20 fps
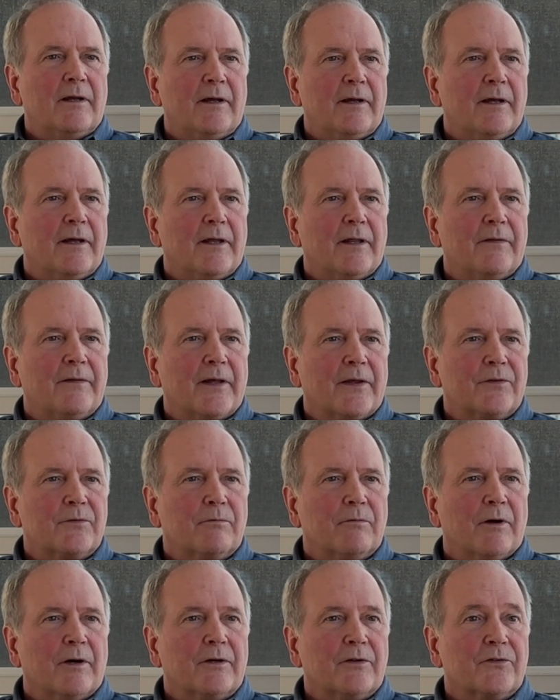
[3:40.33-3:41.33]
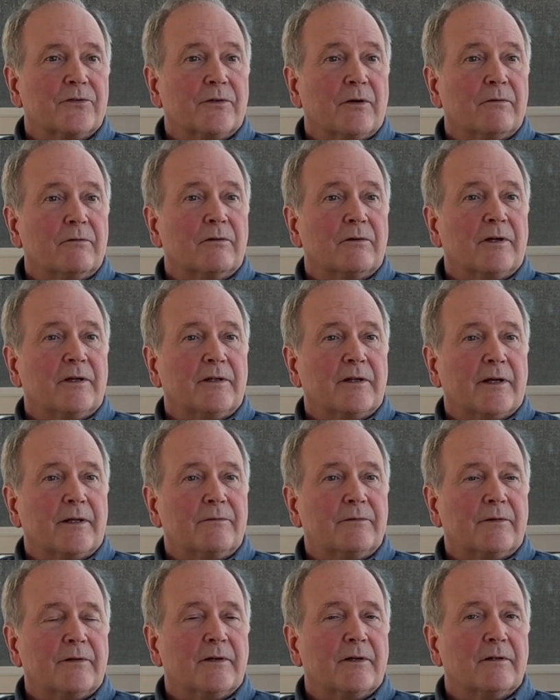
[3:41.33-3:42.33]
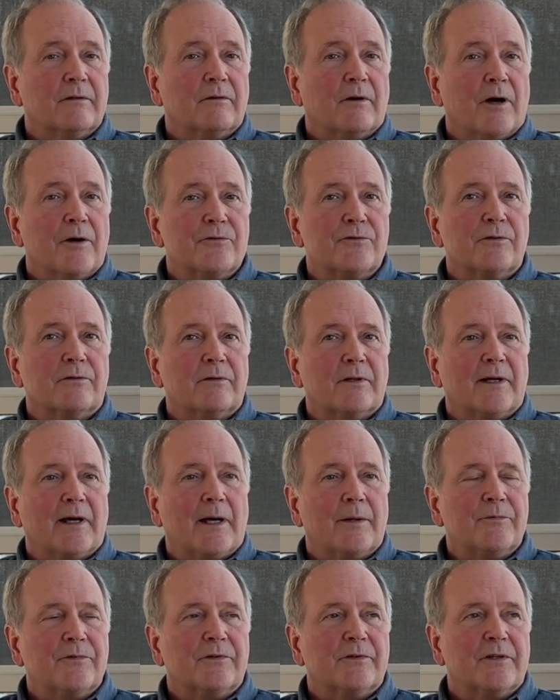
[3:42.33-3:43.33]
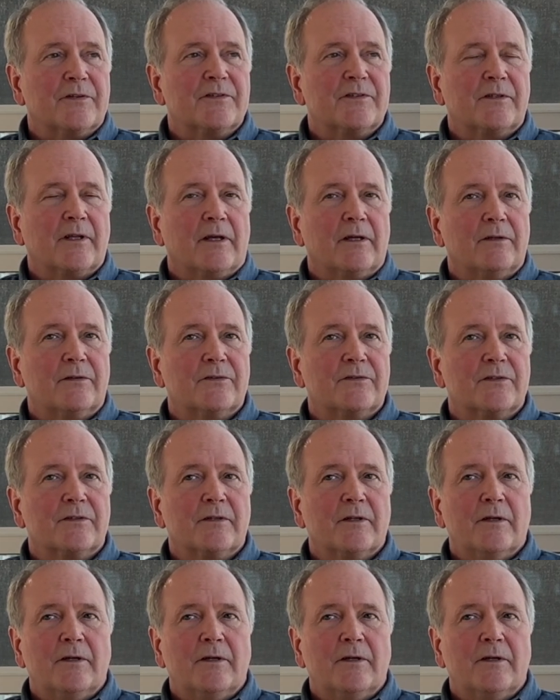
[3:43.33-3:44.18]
And that's where I could start looking at larger labs in the States,